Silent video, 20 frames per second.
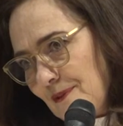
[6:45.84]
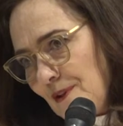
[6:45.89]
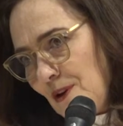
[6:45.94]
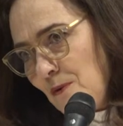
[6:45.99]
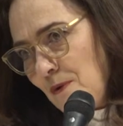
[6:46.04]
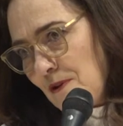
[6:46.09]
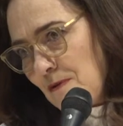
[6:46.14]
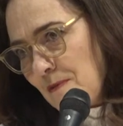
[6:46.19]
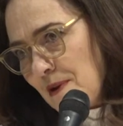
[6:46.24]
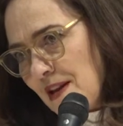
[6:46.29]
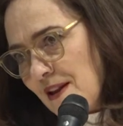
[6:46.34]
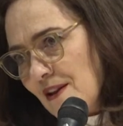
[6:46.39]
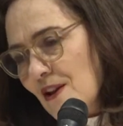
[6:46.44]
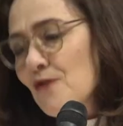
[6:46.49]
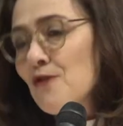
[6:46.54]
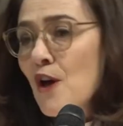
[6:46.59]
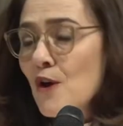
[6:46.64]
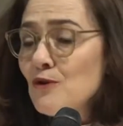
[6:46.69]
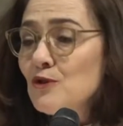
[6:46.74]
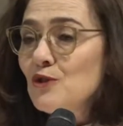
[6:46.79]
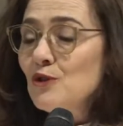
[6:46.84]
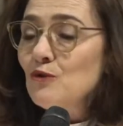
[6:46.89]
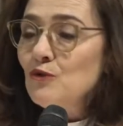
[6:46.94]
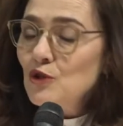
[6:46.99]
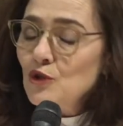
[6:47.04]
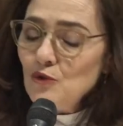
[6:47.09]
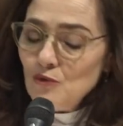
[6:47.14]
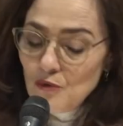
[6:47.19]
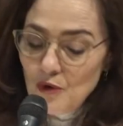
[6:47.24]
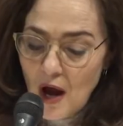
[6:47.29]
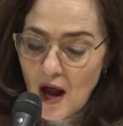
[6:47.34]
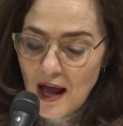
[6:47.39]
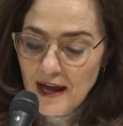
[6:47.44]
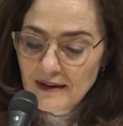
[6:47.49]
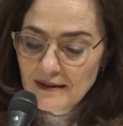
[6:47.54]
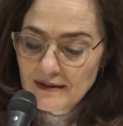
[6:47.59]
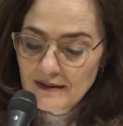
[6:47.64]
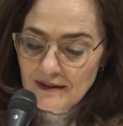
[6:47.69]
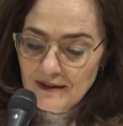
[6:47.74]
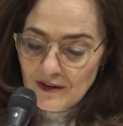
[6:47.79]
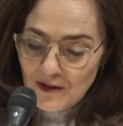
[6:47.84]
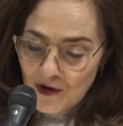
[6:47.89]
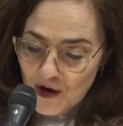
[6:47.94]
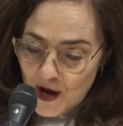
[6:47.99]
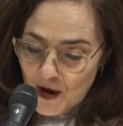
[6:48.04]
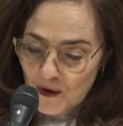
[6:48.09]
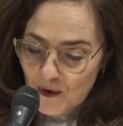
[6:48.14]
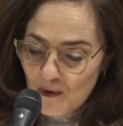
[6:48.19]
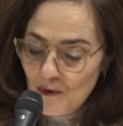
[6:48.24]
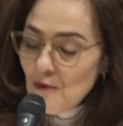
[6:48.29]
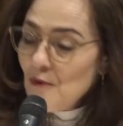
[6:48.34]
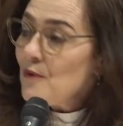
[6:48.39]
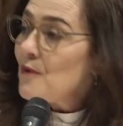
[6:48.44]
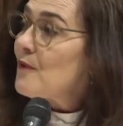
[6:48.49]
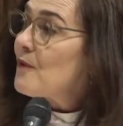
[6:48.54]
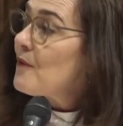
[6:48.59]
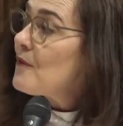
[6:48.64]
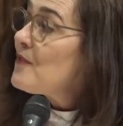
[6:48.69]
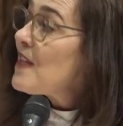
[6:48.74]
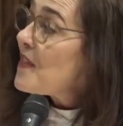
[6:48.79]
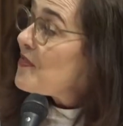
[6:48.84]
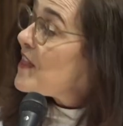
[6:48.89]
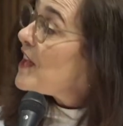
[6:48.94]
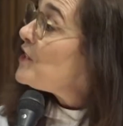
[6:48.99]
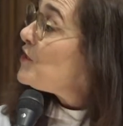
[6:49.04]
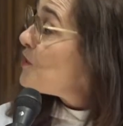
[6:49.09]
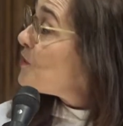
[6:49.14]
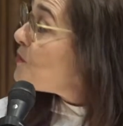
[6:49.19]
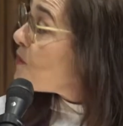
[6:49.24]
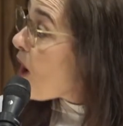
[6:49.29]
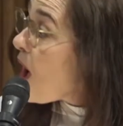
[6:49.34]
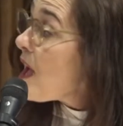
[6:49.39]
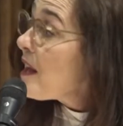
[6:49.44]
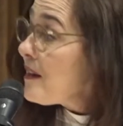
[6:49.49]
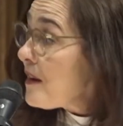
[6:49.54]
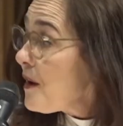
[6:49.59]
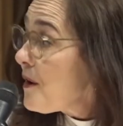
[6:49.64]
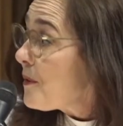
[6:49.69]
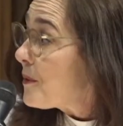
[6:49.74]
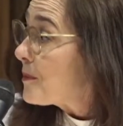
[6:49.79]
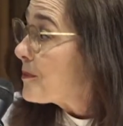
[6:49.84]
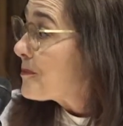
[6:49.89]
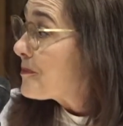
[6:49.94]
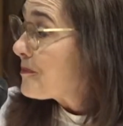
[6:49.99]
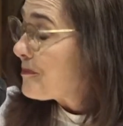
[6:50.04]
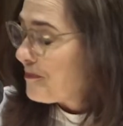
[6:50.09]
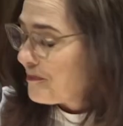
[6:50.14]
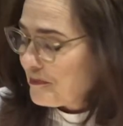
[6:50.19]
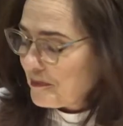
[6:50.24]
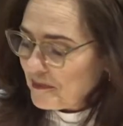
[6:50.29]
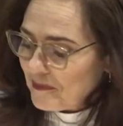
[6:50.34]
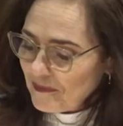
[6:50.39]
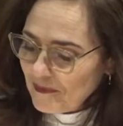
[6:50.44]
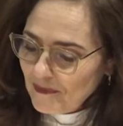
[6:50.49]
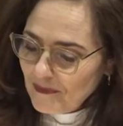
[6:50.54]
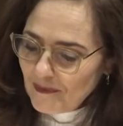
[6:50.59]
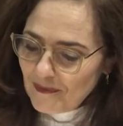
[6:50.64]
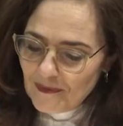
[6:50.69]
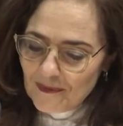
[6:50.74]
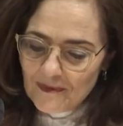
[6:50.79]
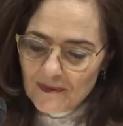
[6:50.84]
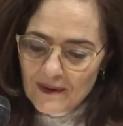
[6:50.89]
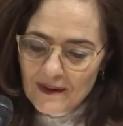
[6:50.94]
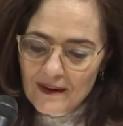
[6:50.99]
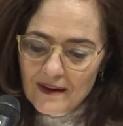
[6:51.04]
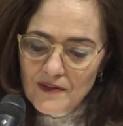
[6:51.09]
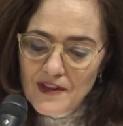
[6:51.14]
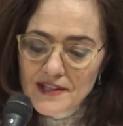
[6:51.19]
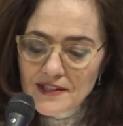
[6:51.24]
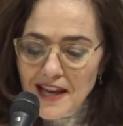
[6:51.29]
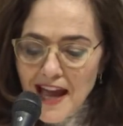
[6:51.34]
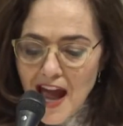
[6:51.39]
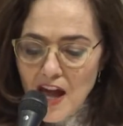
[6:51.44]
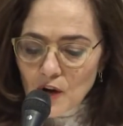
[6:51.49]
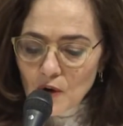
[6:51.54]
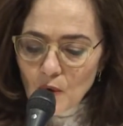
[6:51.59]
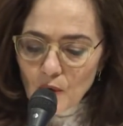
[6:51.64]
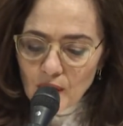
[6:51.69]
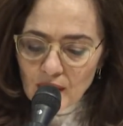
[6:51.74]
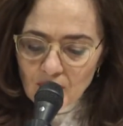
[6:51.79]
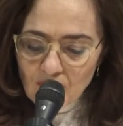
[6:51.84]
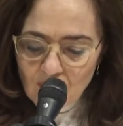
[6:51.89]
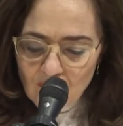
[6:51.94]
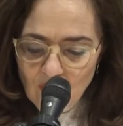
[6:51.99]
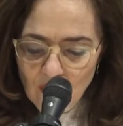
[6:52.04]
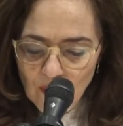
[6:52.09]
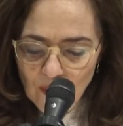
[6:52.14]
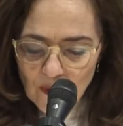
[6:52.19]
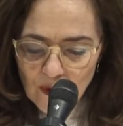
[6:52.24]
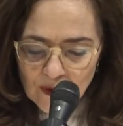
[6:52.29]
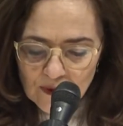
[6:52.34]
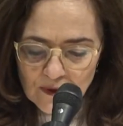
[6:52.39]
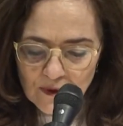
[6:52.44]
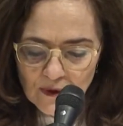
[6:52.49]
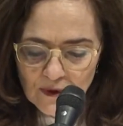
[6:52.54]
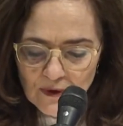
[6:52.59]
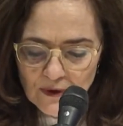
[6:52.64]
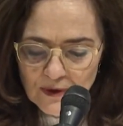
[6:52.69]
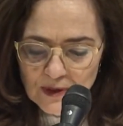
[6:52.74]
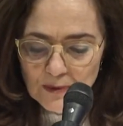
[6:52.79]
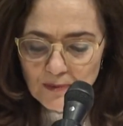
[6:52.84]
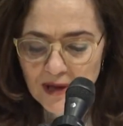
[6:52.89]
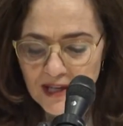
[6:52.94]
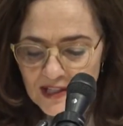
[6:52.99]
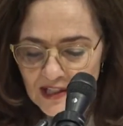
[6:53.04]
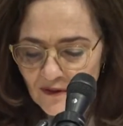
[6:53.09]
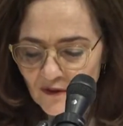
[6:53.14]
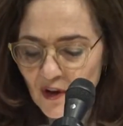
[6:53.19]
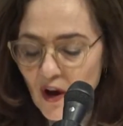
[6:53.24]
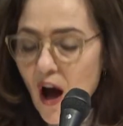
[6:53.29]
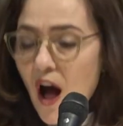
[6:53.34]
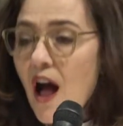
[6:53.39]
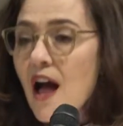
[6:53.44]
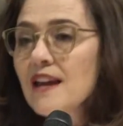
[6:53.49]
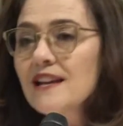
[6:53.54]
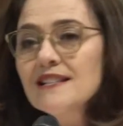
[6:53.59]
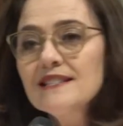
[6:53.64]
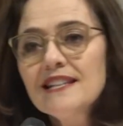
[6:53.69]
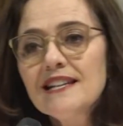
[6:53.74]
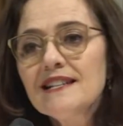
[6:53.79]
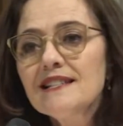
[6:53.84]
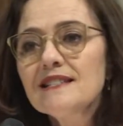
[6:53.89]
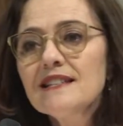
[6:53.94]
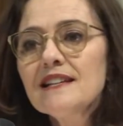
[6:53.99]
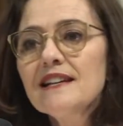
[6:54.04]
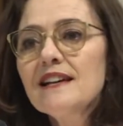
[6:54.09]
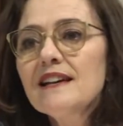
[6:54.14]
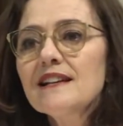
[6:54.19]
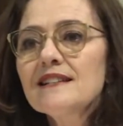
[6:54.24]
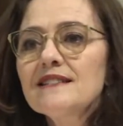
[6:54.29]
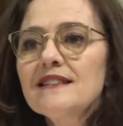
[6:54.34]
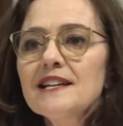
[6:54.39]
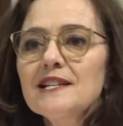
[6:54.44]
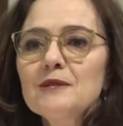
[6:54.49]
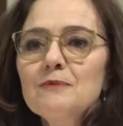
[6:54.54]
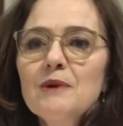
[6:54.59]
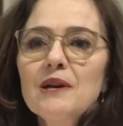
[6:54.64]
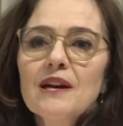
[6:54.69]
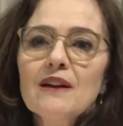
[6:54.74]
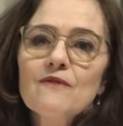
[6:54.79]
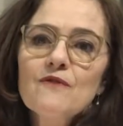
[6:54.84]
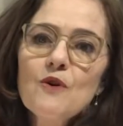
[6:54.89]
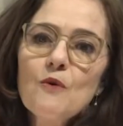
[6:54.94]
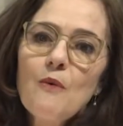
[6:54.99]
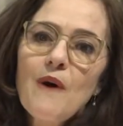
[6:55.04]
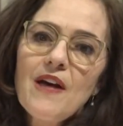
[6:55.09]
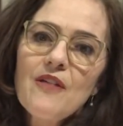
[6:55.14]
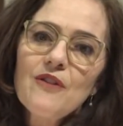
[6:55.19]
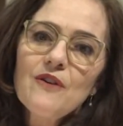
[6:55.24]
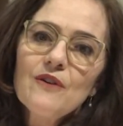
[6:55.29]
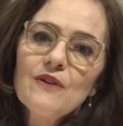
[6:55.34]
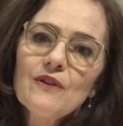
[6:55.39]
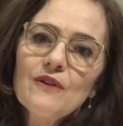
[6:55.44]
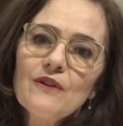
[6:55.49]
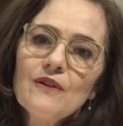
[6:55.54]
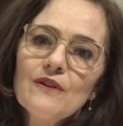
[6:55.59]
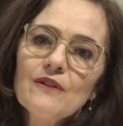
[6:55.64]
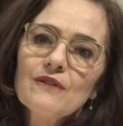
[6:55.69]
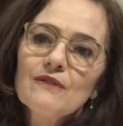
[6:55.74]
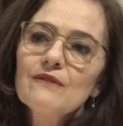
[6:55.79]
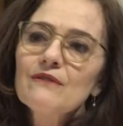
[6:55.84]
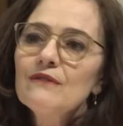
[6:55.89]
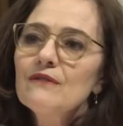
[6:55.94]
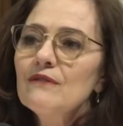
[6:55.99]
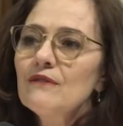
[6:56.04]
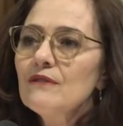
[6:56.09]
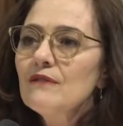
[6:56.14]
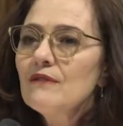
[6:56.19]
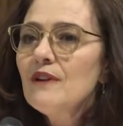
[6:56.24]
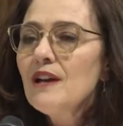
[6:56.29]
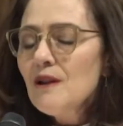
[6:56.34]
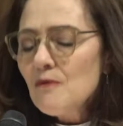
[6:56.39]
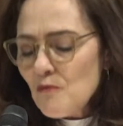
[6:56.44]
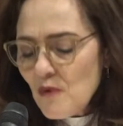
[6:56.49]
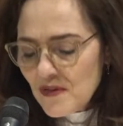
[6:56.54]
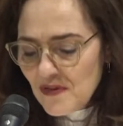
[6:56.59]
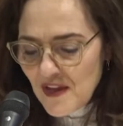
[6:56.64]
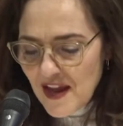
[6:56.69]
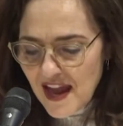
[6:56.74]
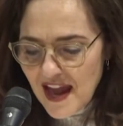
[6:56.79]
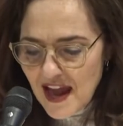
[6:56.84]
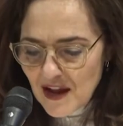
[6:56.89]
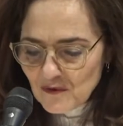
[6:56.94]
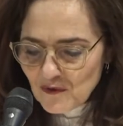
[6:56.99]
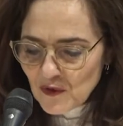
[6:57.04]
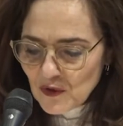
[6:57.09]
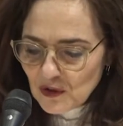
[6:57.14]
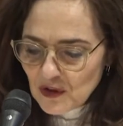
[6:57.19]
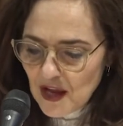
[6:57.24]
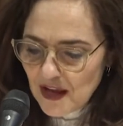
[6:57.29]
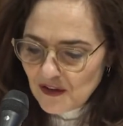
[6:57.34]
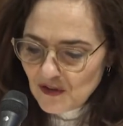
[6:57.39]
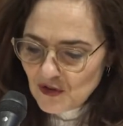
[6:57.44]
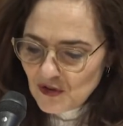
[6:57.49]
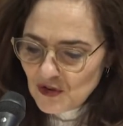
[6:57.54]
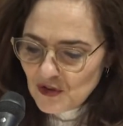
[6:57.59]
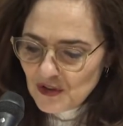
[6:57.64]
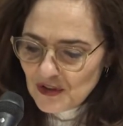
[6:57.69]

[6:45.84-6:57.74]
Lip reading: You with me? Those who do not know that they do not know. This category of folk speaks of God as easily as they speak of the weather and what they had for lunch.